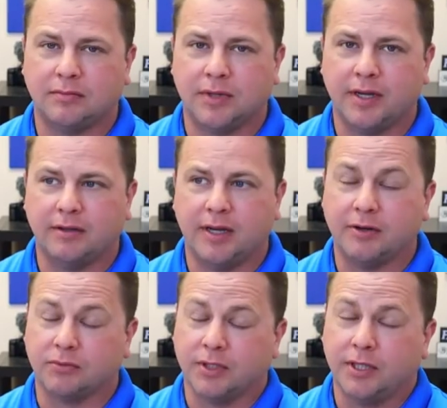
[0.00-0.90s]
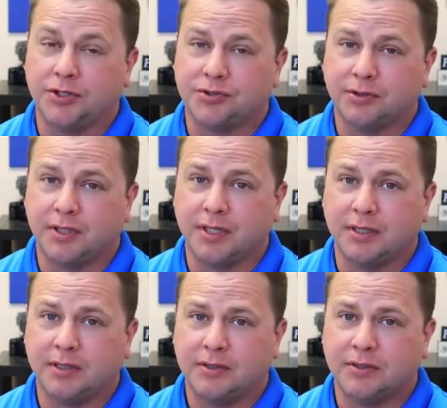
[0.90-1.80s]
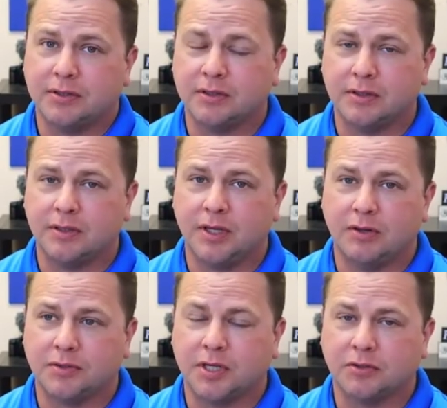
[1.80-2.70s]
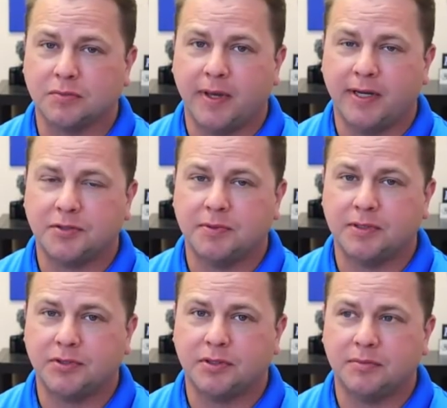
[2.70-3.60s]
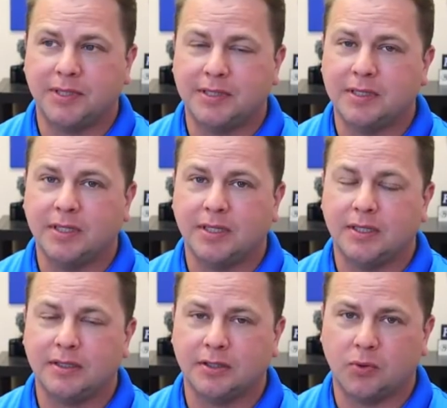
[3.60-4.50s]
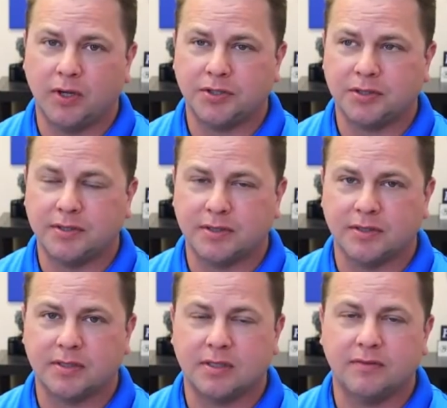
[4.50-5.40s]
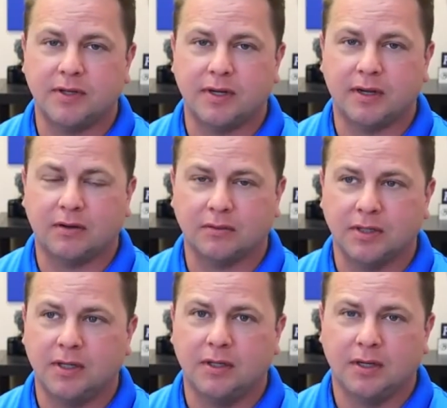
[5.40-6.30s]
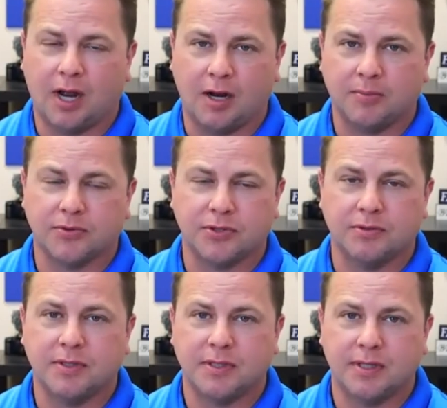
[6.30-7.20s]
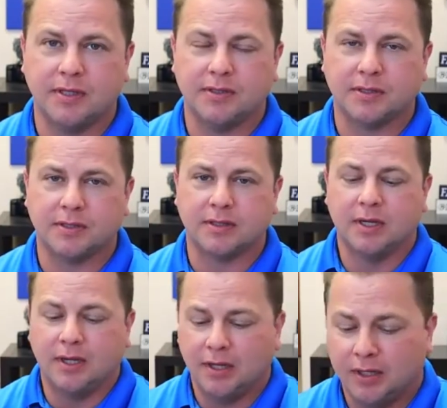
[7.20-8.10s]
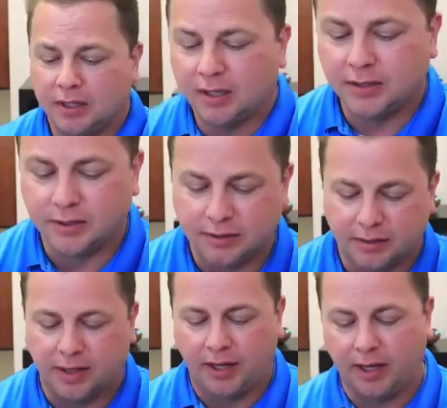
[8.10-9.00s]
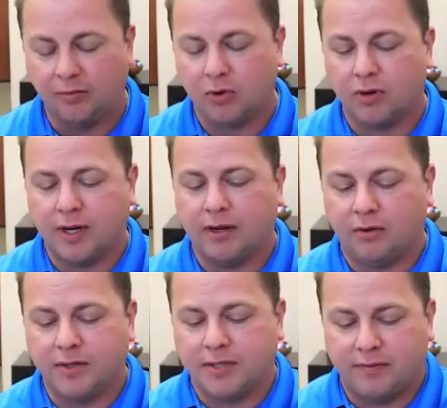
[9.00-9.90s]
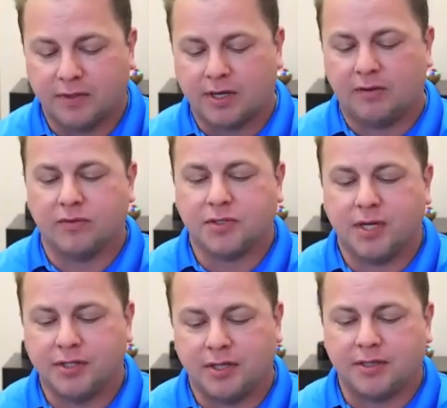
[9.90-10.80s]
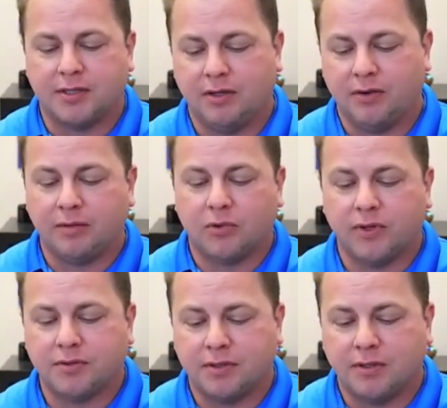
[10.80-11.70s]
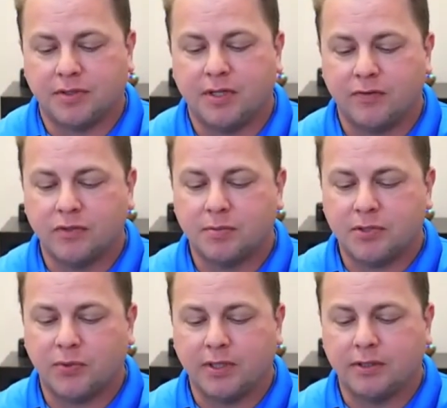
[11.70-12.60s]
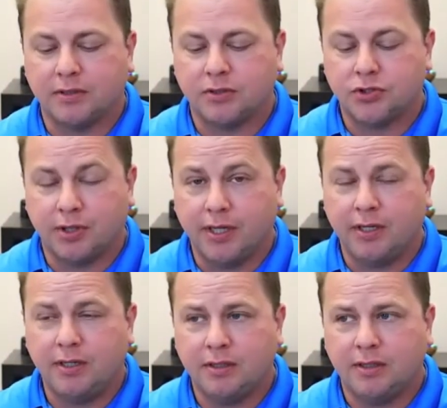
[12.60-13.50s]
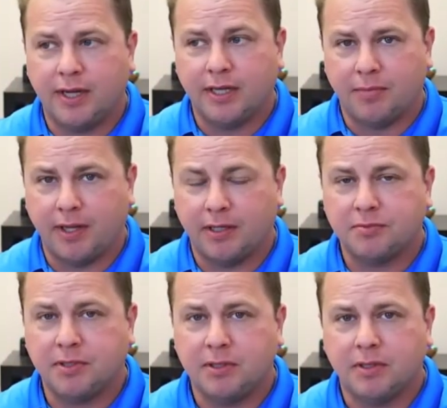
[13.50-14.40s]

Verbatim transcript: It, it really, truly is. Sales management should be digging into questions and sniffing out opportunities. And Elmore and I always have this conversation. I said, Elmore, there's a difference between training and management,